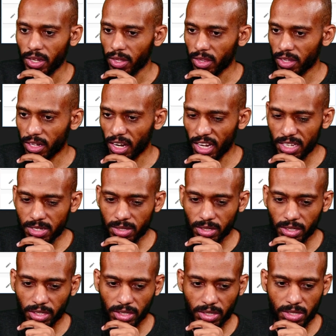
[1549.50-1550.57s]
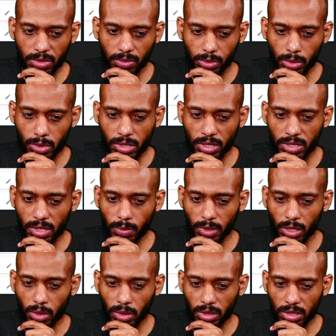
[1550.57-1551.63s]
The list here is using something
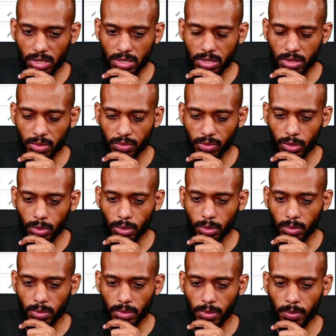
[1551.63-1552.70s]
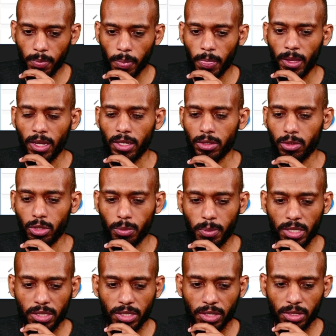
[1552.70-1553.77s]
called list view dot
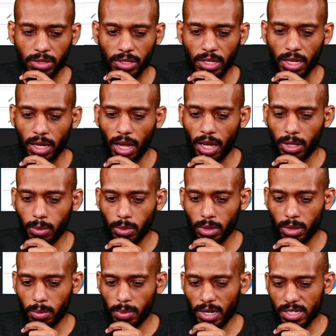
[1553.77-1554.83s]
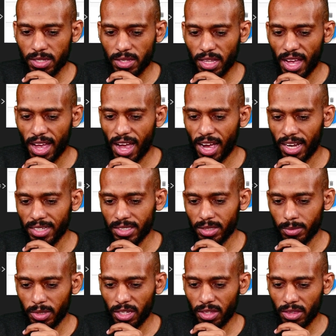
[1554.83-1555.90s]
builder, and we'll pass the item
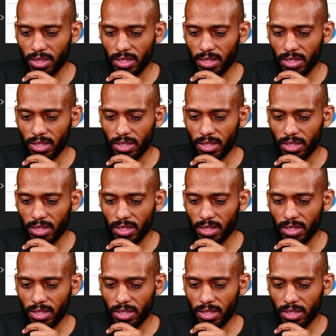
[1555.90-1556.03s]
length.